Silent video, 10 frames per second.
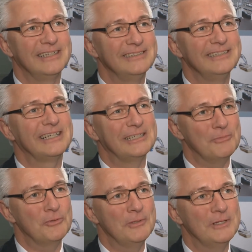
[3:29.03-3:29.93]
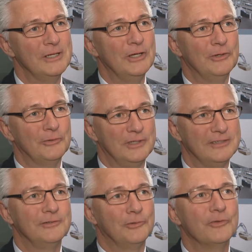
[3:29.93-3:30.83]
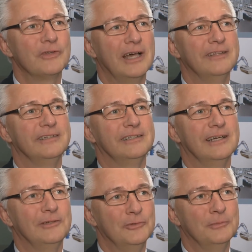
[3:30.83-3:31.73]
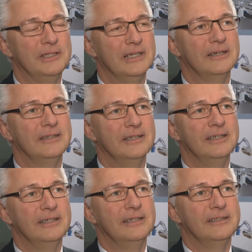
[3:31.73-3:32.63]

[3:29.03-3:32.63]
As we see it, that is only possible with batch size 1 production.